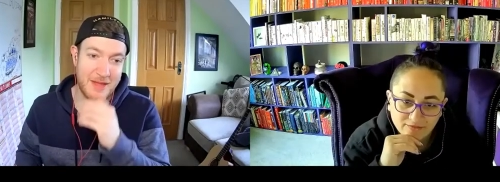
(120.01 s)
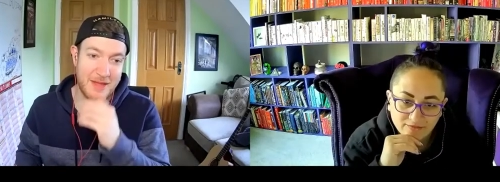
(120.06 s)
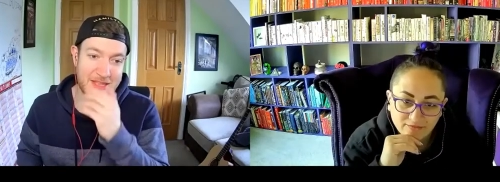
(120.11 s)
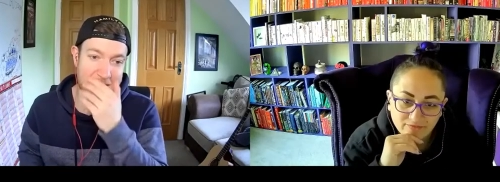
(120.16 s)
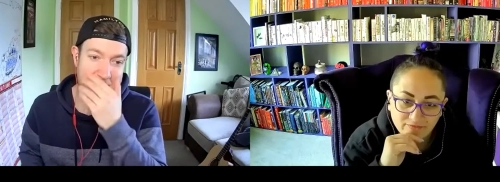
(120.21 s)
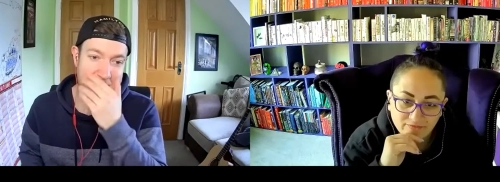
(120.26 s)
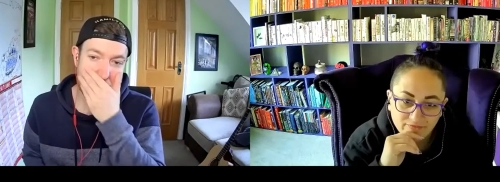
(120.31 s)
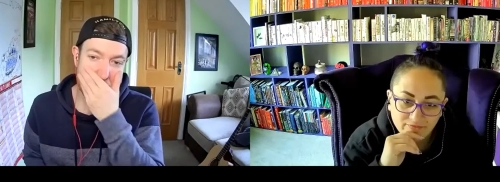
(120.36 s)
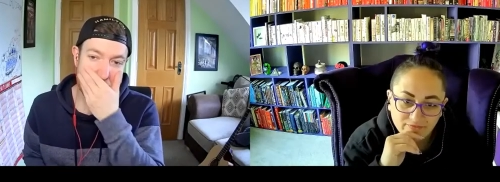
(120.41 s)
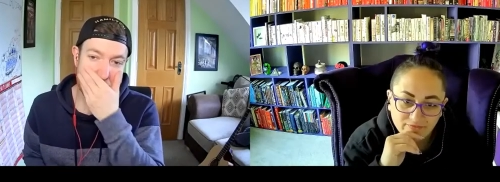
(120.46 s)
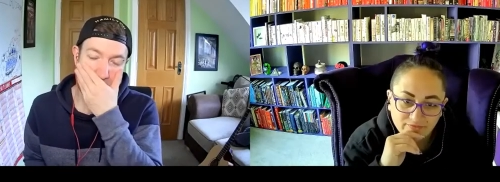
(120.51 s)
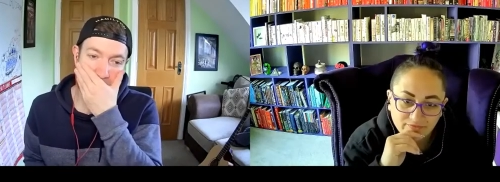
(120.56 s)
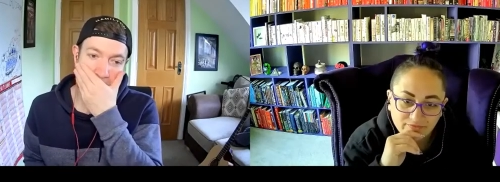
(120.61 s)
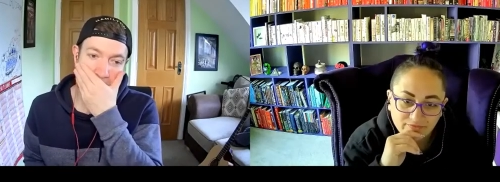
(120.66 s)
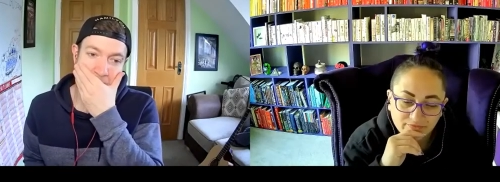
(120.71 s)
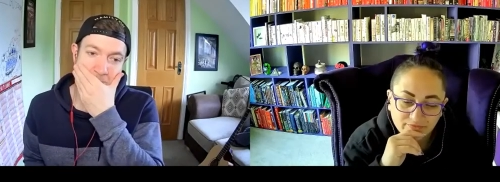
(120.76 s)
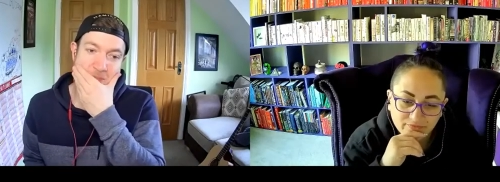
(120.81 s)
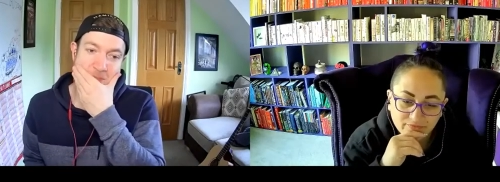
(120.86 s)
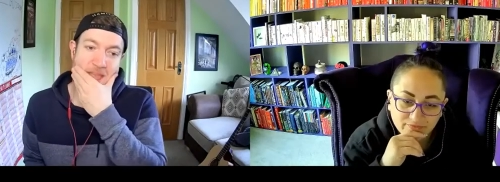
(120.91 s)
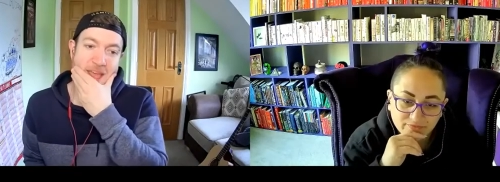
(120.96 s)
Speaker 1: bed.
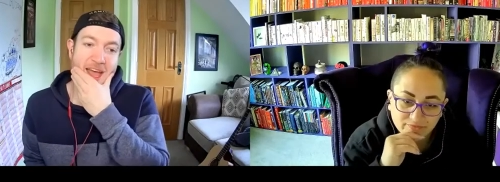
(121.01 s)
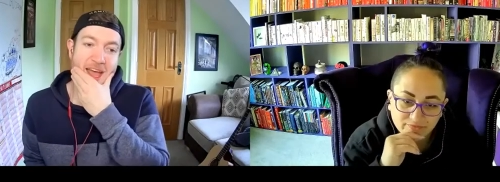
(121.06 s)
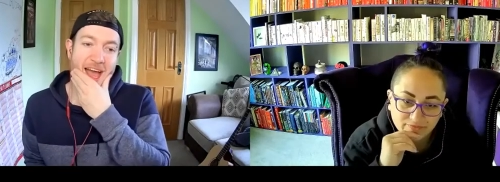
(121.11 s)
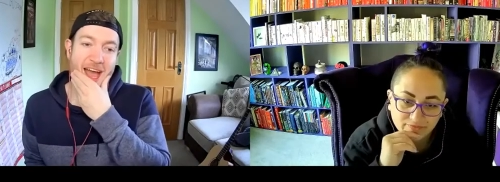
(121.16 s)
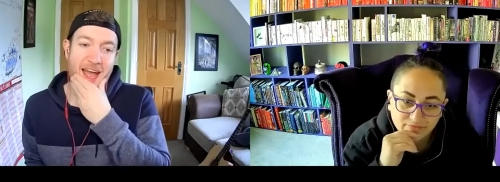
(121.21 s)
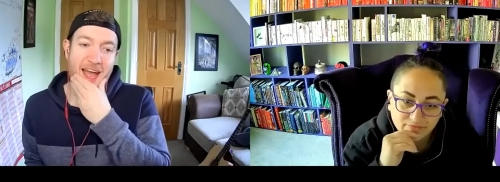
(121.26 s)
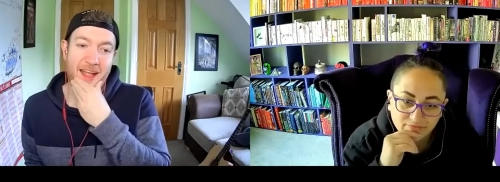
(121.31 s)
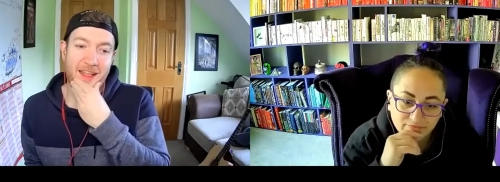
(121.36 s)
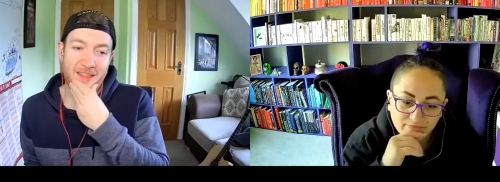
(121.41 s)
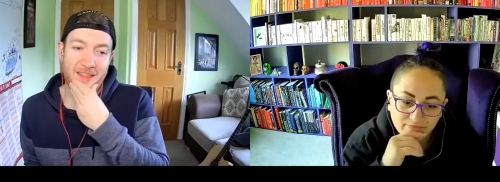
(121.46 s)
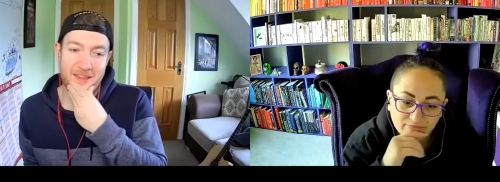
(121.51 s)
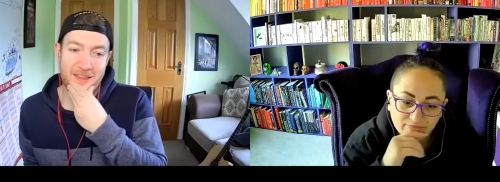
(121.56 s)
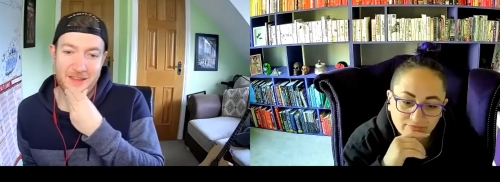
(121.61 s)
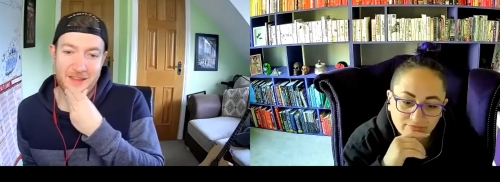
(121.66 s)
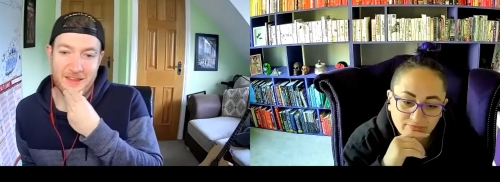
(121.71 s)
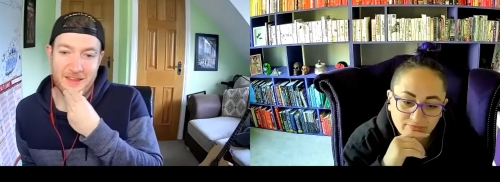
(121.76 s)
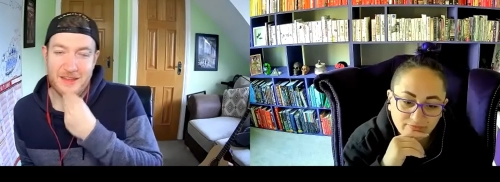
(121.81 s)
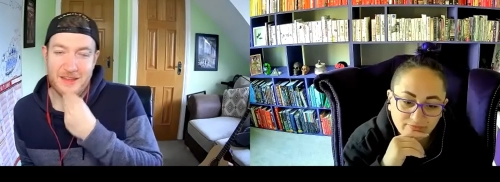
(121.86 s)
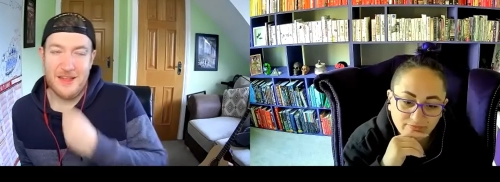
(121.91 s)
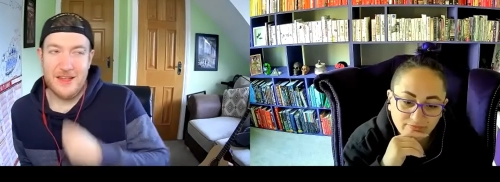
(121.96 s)
And
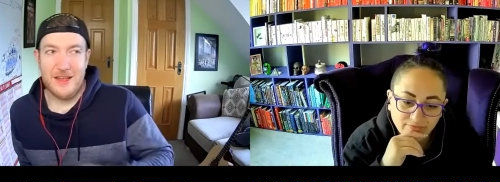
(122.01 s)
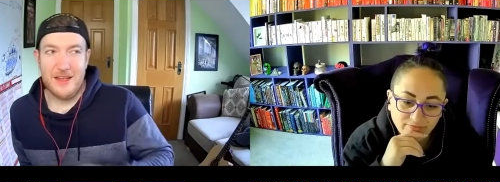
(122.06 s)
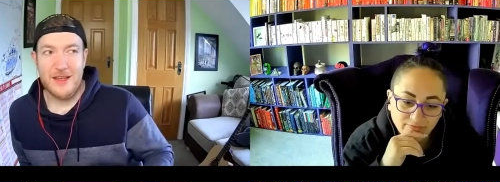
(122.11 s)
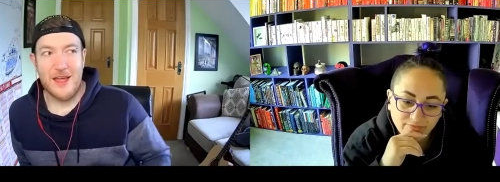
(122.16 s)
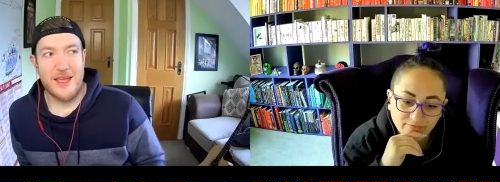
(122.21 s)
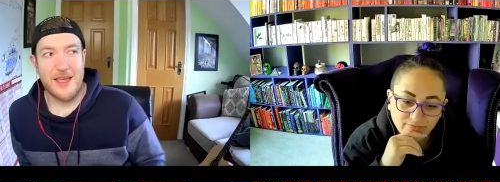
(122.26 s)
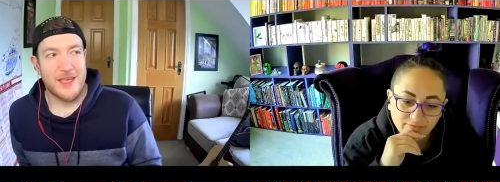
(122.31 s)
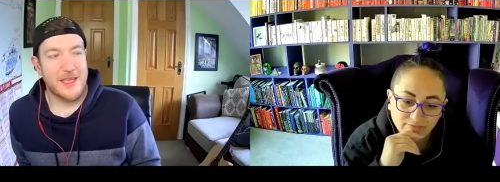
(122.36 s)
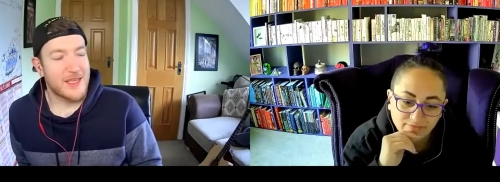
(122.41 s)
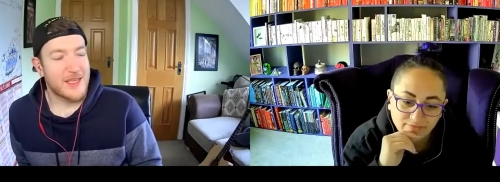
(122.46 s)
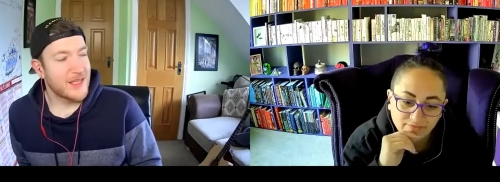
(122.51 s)
like,